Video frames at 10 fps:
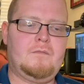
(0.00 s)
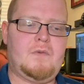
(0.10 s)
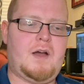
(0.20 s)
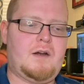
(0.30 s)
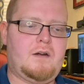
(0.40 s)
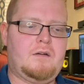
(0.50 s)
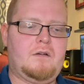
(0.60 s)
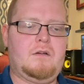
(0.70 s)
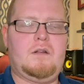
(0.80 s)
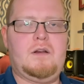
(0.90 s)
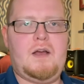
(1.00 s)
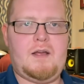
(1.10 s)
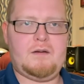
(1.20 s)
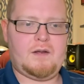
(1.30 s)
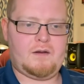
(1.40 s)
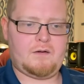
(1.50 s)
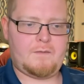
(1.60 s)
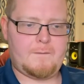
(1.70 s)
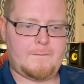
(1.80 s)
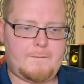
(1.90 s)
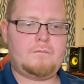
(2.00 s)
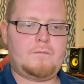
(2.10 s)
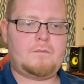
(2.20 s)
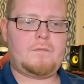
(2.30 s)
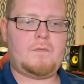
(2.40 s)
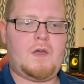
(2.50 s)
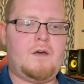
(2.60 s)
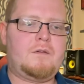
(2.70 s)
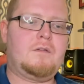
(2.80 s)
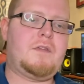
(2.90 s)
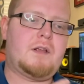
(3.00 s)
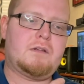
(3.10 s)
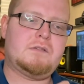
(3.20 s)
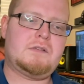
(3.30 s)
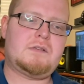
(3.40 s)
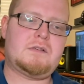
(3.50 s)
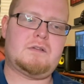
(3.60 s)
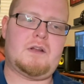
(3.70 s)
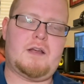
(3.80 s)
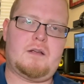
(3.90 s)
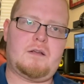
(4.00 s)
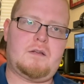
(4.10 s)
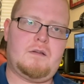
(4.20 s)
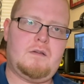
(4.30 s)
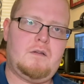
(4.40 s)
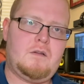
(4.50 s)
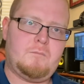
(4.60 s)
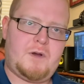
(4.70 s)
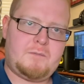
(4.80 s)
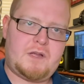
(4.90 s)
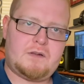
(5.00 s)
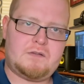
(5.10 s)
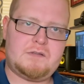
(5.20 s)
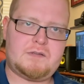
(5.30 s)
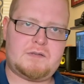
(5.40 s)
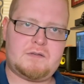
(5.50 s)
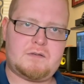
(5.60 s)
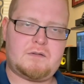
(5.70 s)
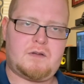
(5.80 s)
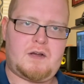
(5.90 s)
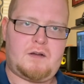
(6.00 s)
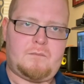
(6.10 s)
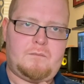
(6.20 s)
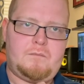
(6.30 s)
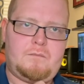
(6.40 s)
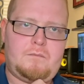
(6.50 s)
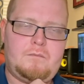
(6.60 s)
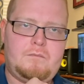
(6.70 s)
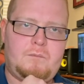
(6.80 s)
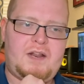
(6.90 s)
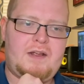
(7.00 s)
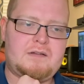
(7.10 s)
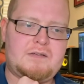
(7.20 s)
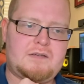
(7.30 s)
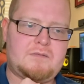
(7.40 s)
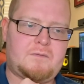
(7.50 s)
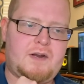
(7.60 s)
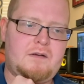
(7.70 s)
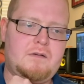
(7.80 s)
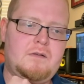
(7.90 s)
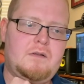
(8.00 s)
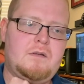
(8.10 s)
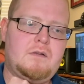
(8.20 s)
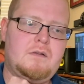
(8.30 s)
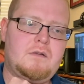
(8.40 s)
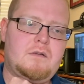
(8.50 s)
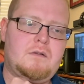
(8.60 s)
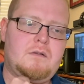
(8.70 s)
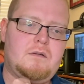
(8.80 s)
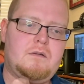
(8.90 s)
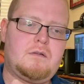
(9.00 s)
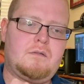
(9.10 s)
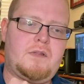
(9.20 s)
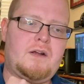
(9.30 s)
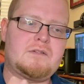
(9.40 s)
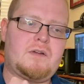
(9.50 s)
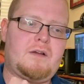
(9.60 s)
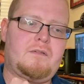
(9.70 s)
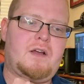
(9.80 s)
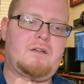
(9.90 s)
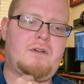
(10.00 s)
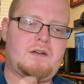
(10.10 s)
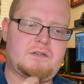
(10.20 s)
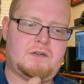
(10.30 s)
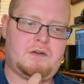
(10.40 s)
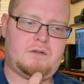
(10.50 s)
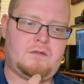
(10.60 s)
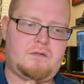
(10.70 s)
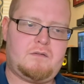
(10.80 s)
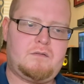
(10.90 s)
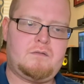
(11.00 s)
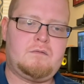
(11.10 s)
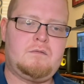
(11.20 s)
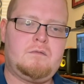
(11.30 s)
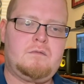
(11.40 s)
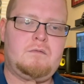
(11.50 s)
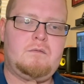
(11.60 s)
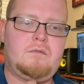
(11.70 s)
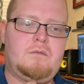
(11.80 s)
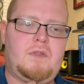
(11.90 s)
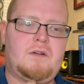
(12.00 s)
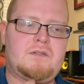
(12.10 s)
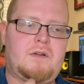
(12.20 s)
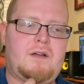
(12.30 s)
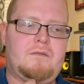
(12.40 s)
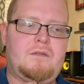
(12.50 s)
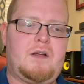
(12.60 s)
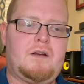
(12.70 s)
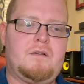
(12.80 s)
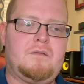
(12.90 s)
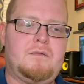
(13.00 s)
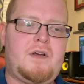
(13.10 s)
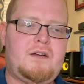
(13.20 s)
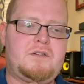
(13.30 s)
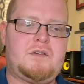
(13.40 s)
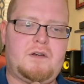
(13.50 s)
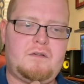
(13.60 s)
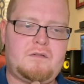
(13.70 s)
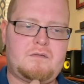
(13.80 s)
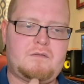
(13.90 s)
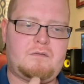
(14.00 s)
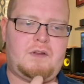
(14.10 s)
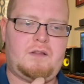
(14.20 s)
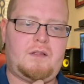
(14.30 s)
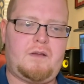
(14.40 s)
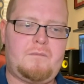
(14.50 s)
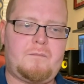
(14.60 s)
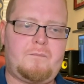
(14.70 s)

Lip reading: iron, and iodine. Other things like pumpkins, plants, right? They also have a lot of oxygen. They also have a lot of hydrogen in them,